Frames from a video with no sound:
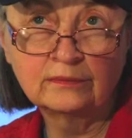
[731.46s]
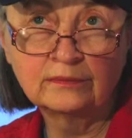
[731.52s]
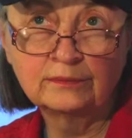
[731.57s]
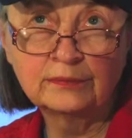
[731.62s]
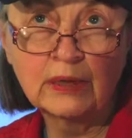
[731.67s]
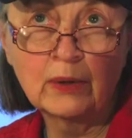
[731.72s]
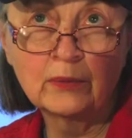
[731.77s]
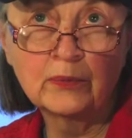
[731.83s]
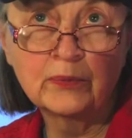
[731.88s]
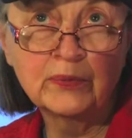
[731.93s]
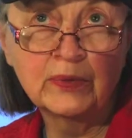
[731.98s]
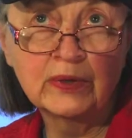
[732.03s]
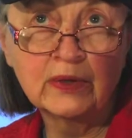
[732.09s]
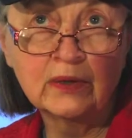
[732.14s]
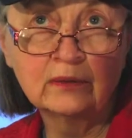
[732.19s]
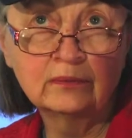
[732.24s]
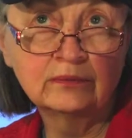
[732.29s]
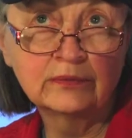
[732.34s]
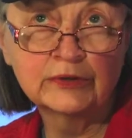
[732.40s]

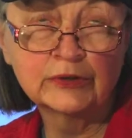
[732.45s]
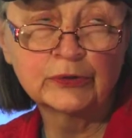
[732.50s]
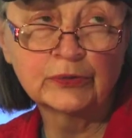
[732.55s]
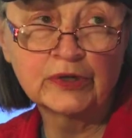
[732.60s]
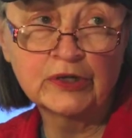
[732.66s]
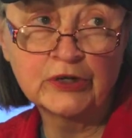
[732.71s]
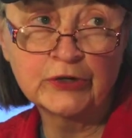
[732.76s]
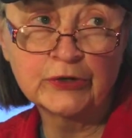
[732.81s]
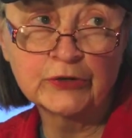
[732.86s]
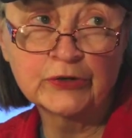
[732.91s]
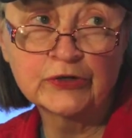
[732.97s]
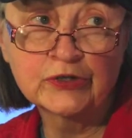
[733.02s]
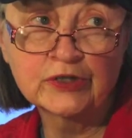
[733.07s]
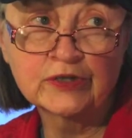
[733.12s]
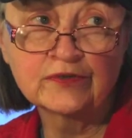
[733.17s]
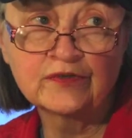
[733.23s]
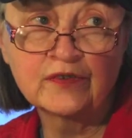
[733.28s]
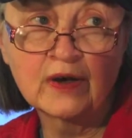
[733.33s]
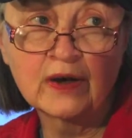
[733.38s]
probably 3 years
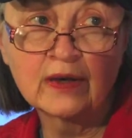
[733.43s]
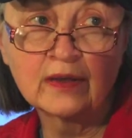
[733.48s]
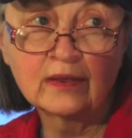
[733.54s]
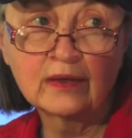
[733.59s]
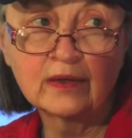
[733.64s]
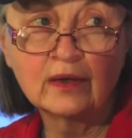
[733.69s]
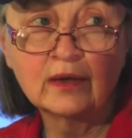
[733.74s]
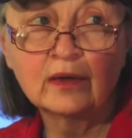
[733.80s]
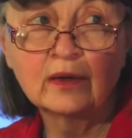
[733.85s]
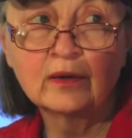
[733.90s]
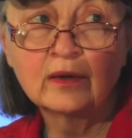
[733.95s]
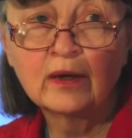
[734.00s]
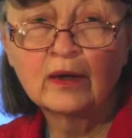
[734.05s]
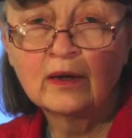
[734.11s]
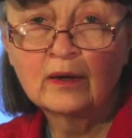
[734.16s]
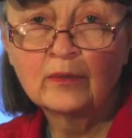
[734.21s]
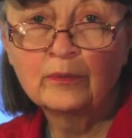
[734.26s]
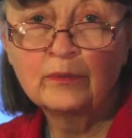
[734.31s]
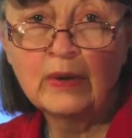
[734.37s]
to finally
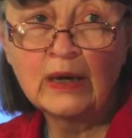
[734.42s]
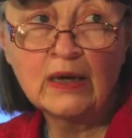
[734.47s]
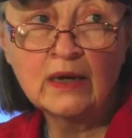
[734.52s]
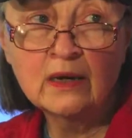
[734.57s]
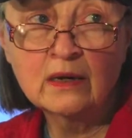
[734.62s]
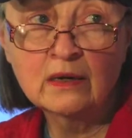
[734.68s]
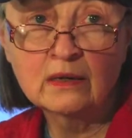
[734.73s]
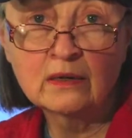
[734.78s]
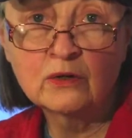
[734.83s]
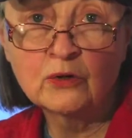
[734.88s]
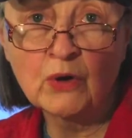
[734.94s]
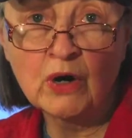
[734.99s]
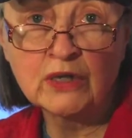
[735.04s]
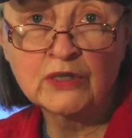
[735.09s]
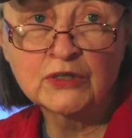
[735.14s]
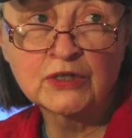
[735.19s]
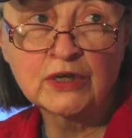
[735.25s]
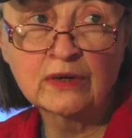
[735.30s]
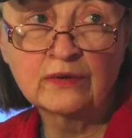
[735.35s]
make
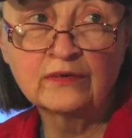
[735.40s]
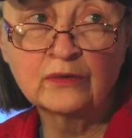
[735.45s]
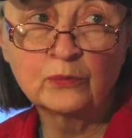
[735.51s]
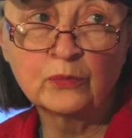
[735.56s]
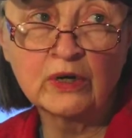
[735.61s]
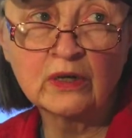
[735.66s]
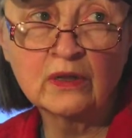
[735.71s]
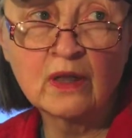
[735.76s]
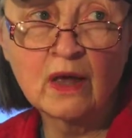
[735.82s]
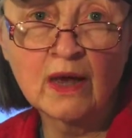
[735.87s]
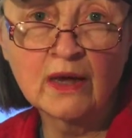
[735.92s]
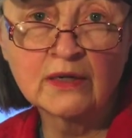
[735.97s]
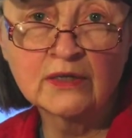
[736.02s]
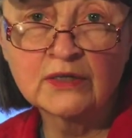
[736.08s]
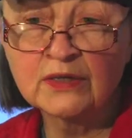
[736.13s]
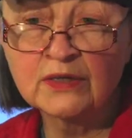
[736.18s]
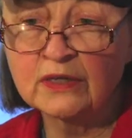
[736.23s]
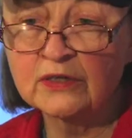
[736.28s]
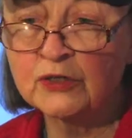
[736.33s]
Gronseth
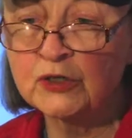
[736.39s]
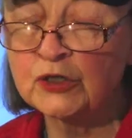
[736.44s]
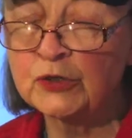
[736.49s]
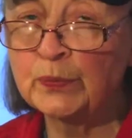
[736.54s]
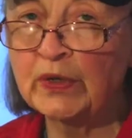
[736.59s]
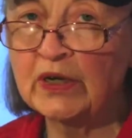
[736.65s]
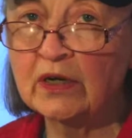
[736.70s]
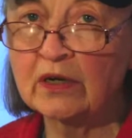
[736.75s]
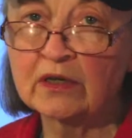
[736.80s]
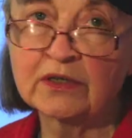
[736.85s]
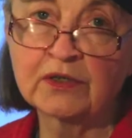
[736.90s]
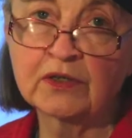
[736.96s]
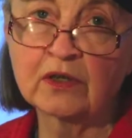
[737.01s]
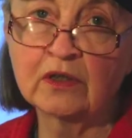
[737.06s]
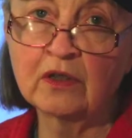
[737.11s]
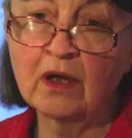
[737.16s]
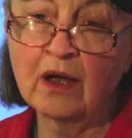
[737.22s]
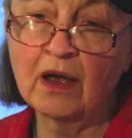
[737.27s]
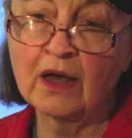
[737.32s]
realize that just because
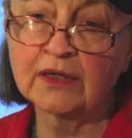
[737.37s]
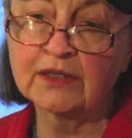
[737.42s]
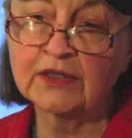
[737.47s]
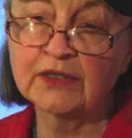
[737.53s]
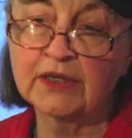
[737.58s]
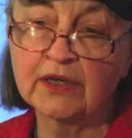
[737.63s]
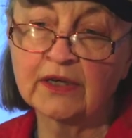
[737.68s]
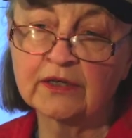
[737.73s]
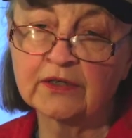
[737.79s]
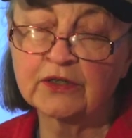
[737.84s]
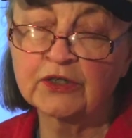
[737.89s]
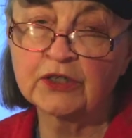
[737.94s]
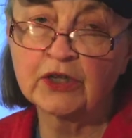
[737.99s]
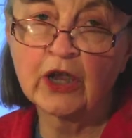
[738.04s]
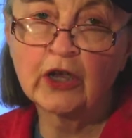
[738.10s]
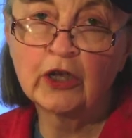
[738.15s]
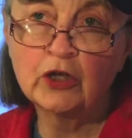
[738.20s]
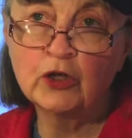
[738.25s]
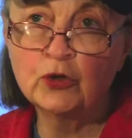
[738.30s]
the law says
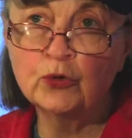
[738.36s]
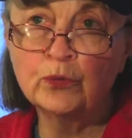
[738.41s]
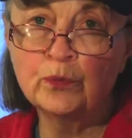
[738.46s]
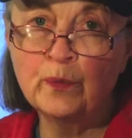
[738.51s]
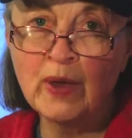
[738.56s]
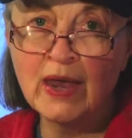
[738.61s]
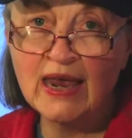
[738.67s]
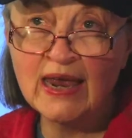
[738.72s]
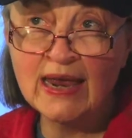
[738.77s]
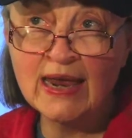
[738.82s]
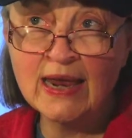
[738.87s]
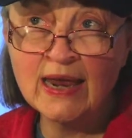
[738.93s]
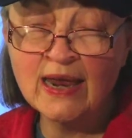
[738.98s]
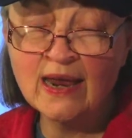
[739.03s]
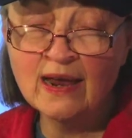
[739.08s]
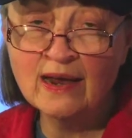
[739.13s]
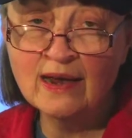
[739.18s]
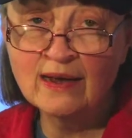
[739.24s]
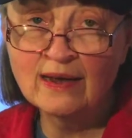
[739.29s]
you
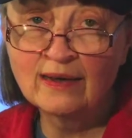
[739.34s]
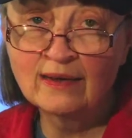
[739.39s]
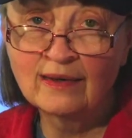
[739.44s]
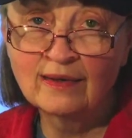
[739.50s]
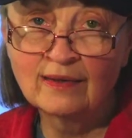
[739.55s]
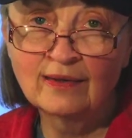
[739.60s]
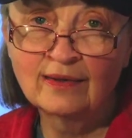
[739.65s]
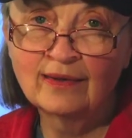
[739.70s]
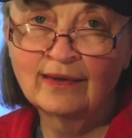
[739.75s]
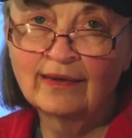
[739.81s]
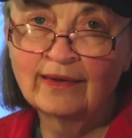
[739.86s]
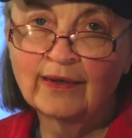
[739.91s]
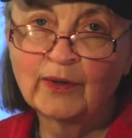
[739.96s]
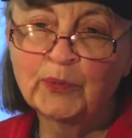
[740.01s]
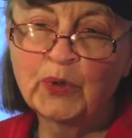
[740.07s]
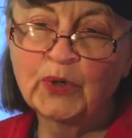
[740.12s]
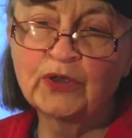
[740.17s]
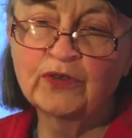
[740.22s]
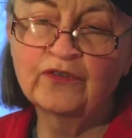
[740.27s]
may
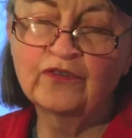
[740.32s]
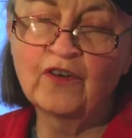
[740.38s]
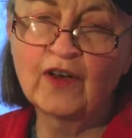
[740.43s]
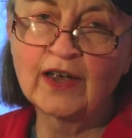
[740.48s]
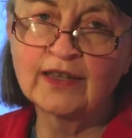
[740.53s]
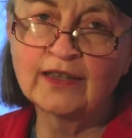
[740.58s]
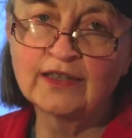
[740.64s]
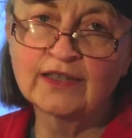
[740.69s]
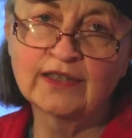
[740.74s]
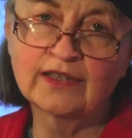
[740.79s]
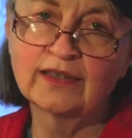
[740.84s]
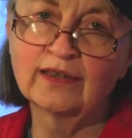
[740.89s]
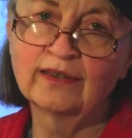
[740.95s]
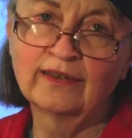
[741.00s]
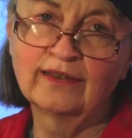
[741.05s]
put the funds,